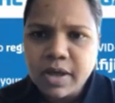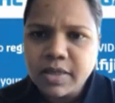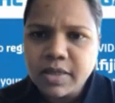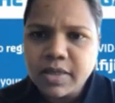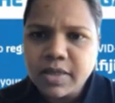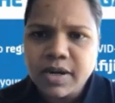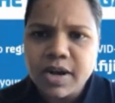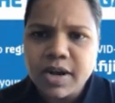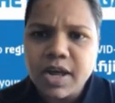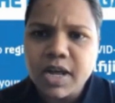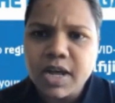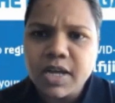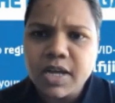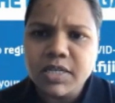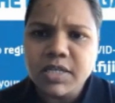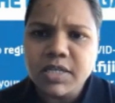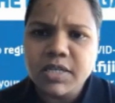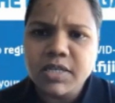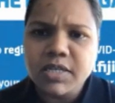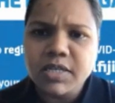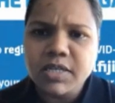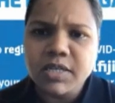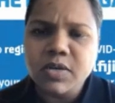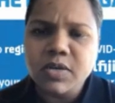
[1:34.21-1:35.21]
think,
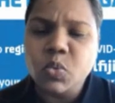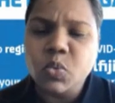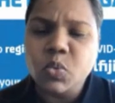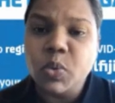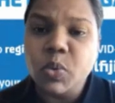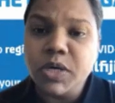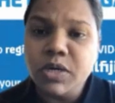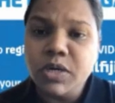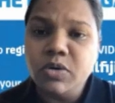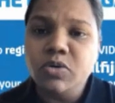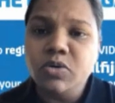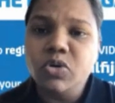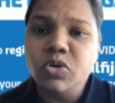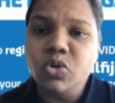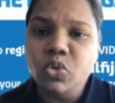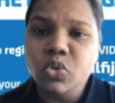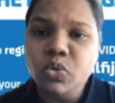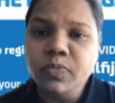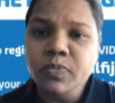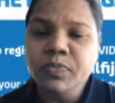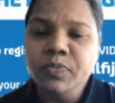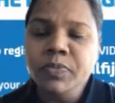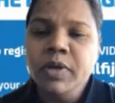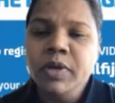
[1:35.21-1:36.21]
last week or
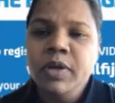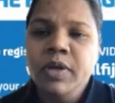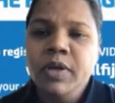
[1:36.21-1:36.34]
two.